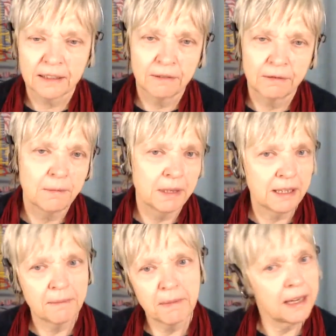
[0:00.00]
Women and
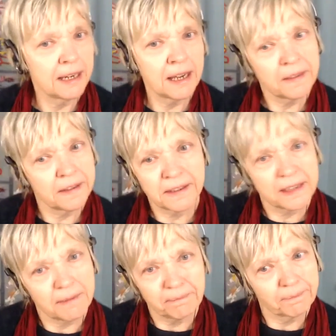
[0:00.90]
men are the
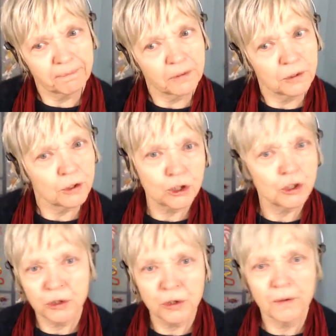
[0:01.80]
same. You should
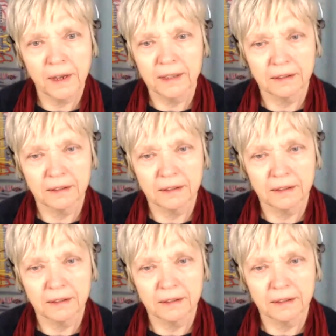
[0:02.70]
know that.